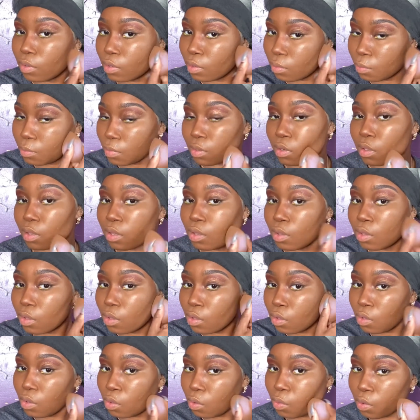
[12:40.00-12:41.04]

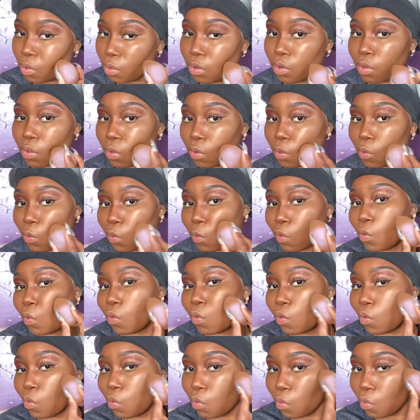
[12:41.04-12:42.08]
Beautiful.
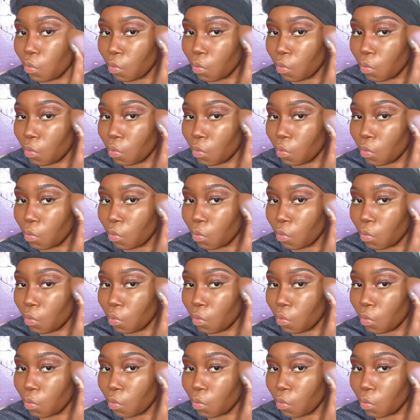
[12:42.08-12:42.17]
Beautiful.